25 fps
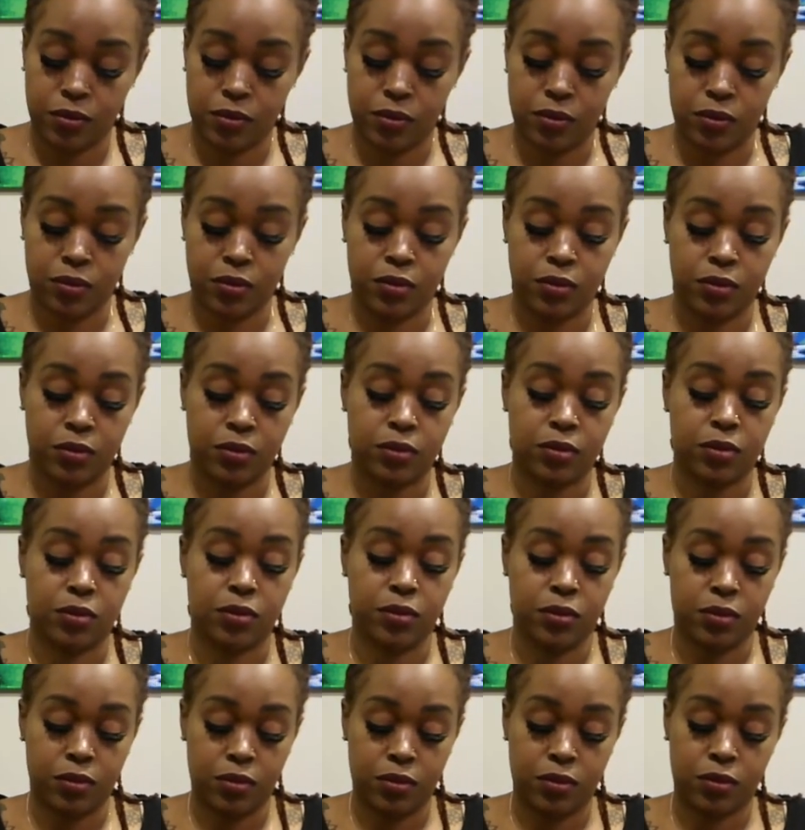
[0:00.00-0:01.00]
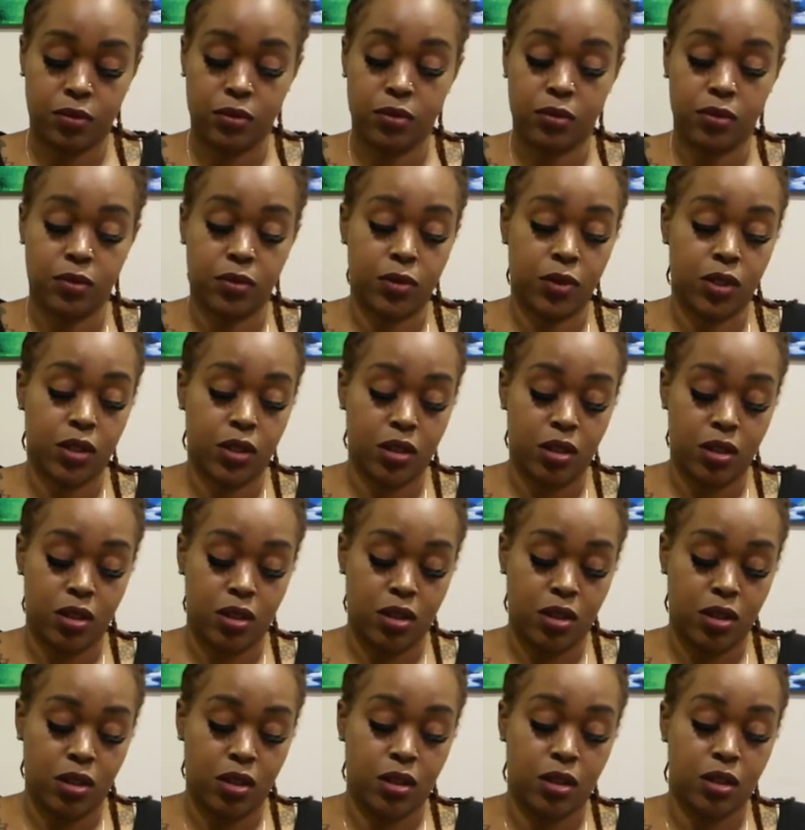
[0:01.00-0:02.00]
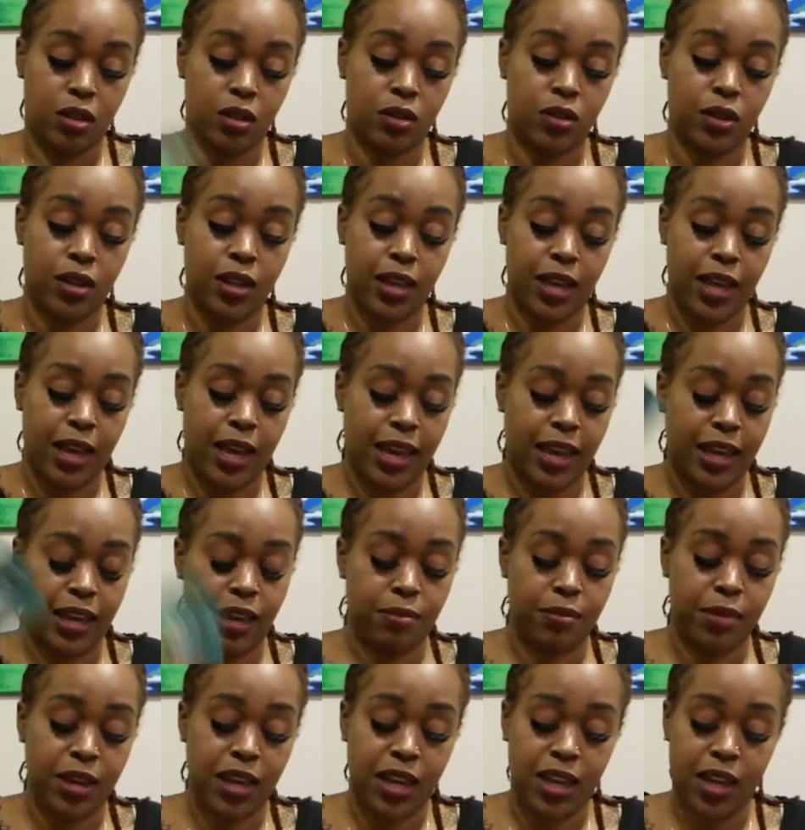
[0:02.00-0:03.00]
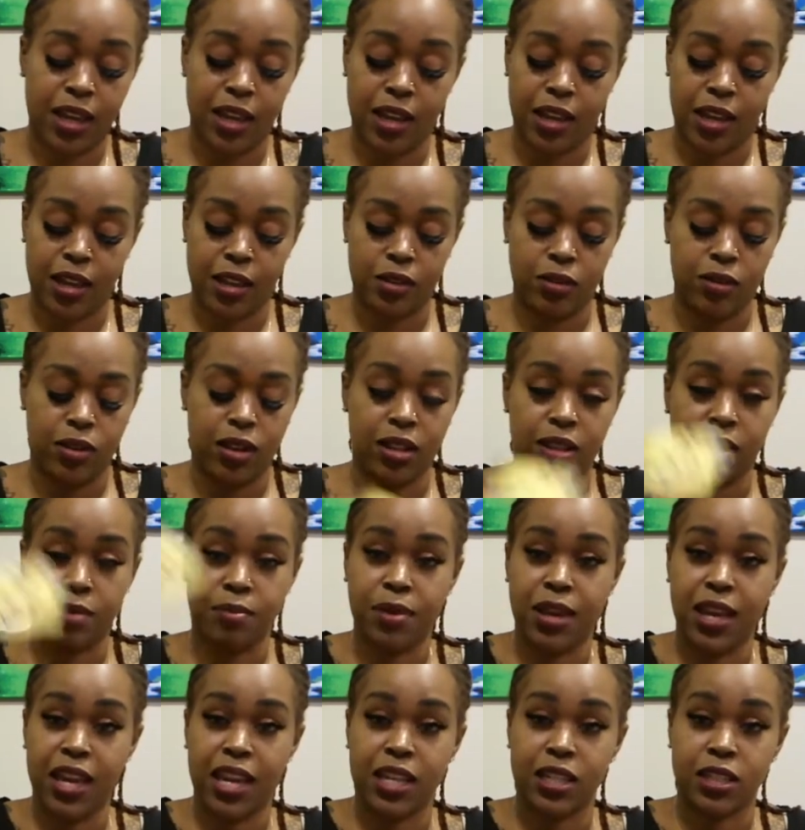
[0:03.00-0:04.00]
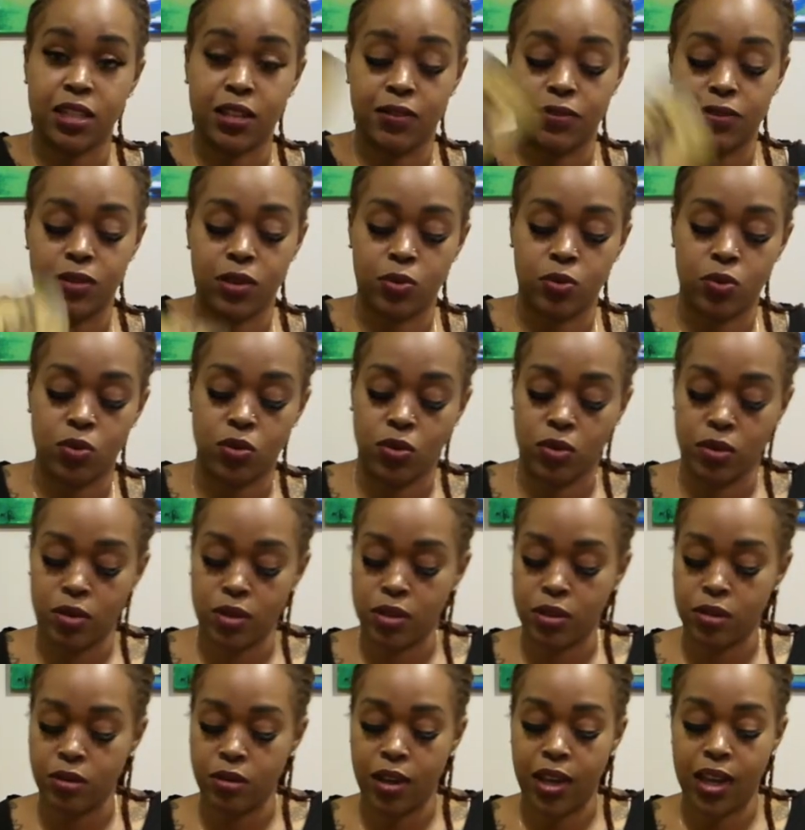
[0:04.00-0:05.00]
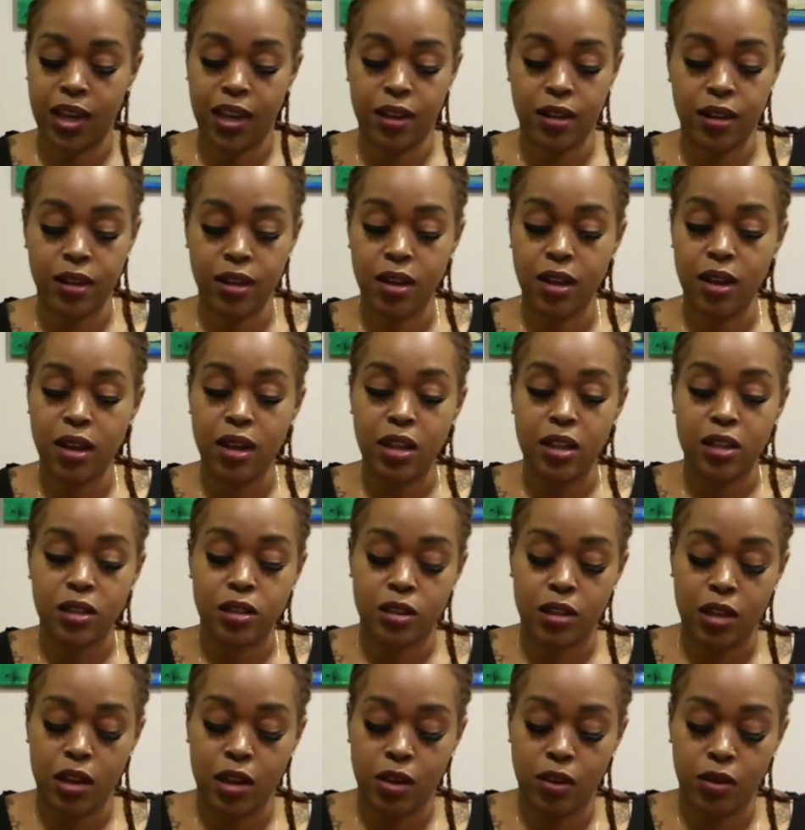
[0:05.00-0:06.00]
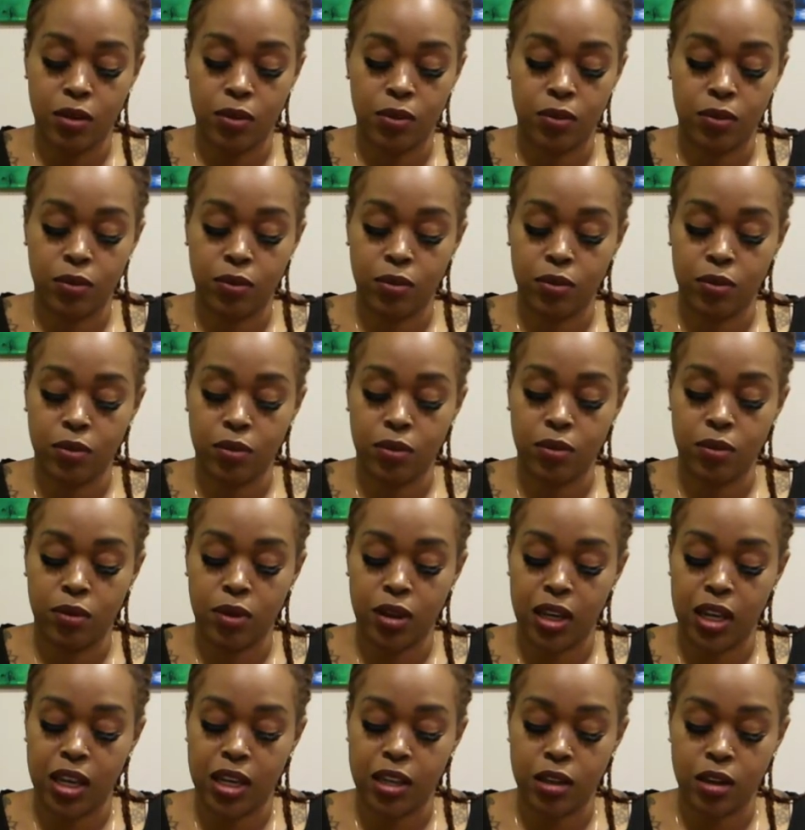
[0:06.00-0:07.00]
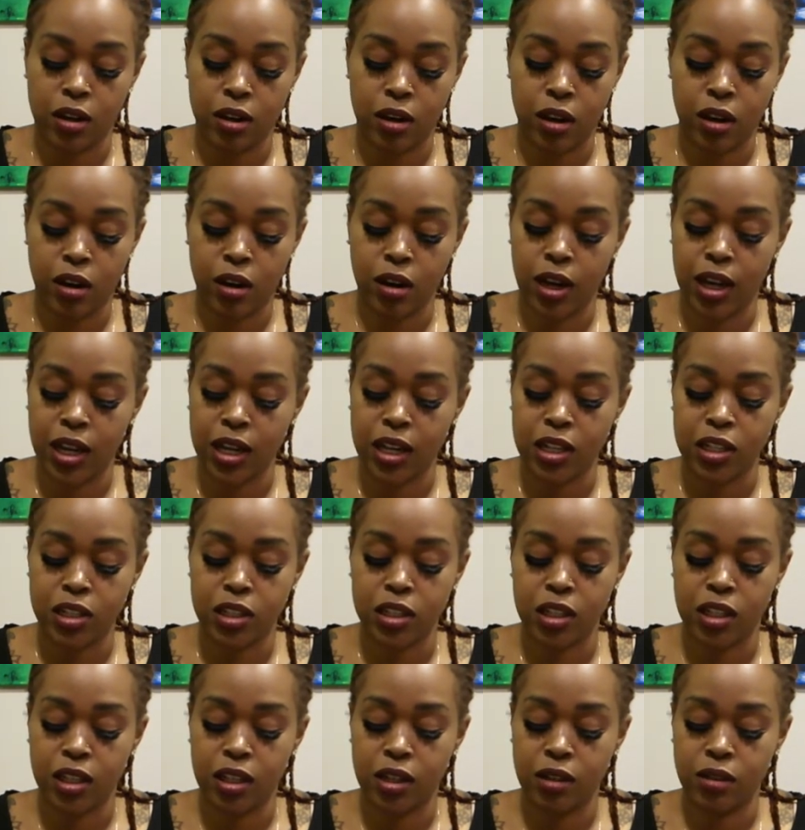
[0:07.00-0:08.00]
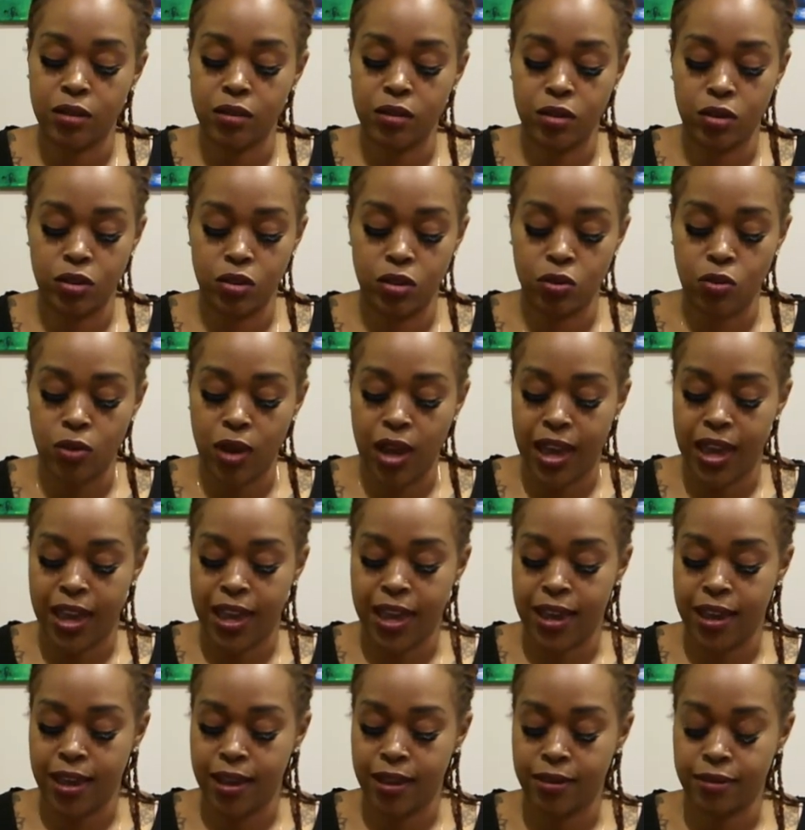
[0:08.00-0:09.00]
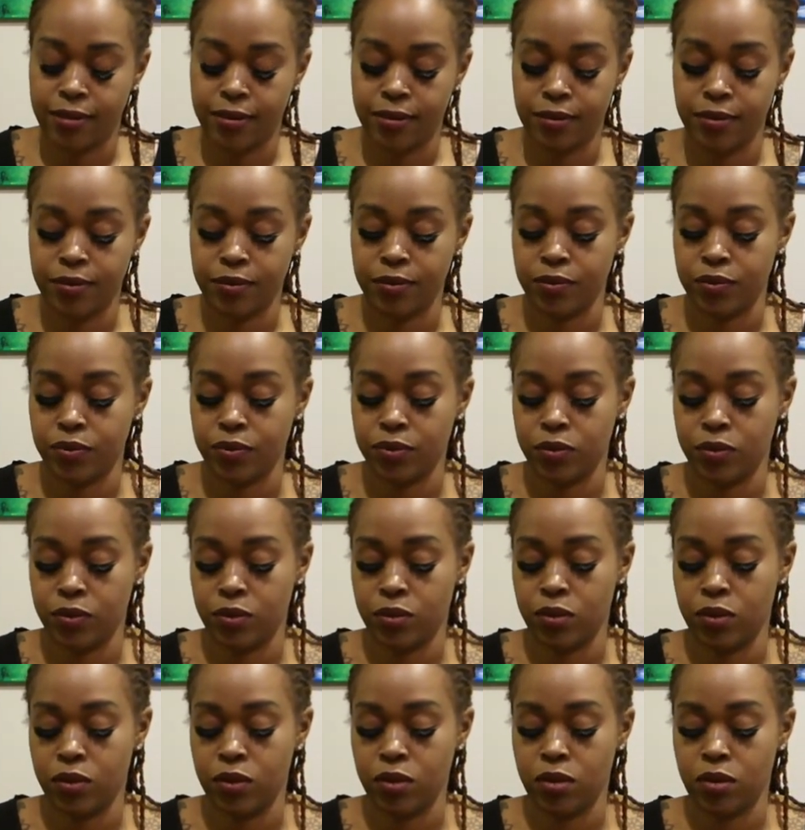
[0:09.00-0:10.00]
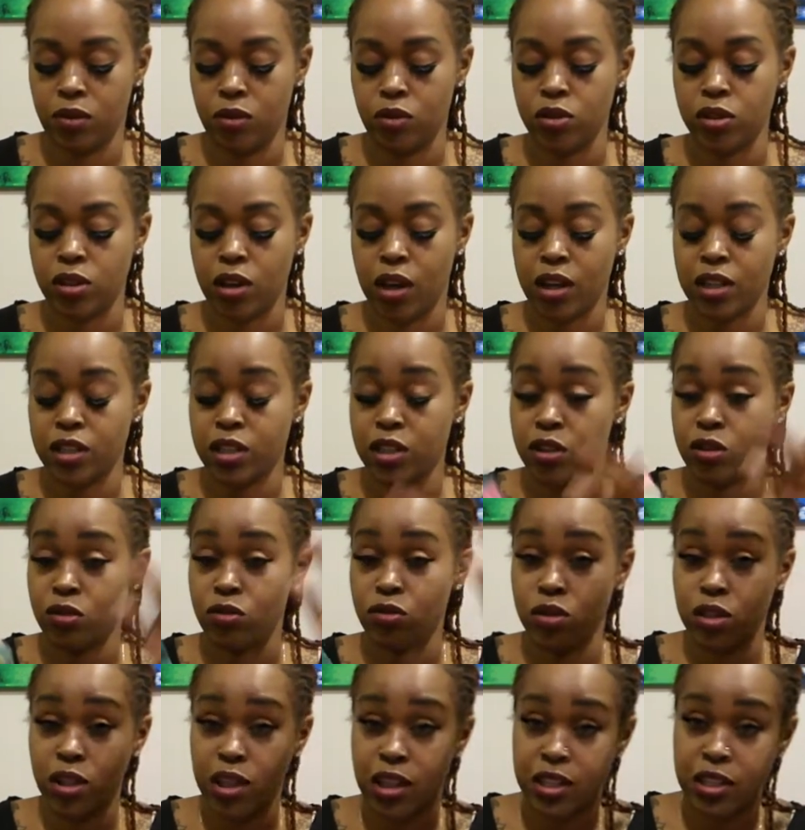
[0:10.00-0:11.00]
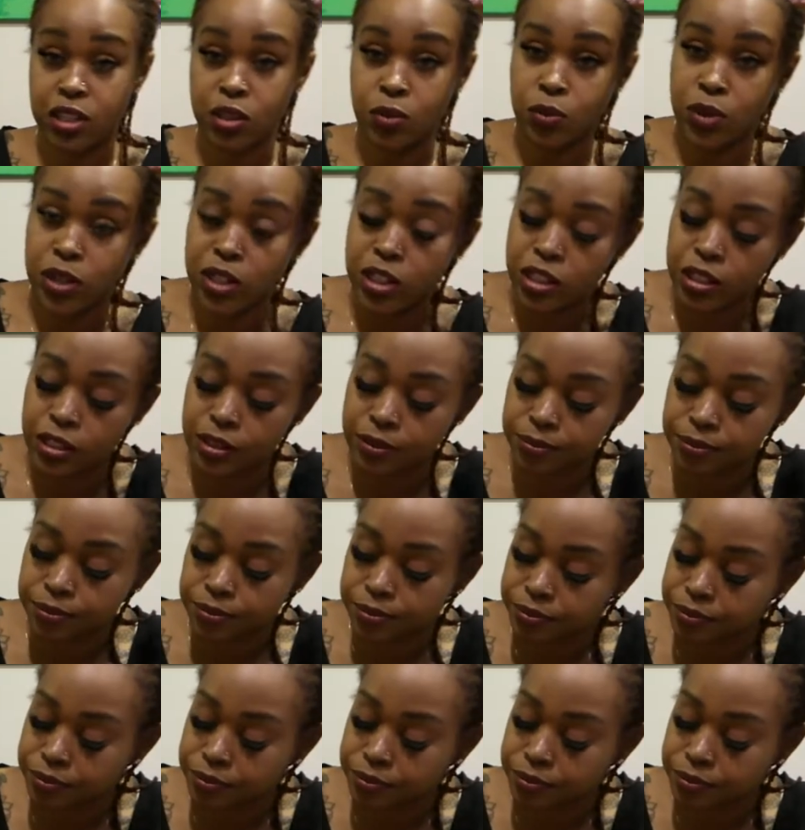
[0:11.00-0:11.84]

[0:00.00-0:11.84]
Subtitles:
You get Hangman and you get the Page of Swords, okay? So, in your current energy, you started to use your intuition.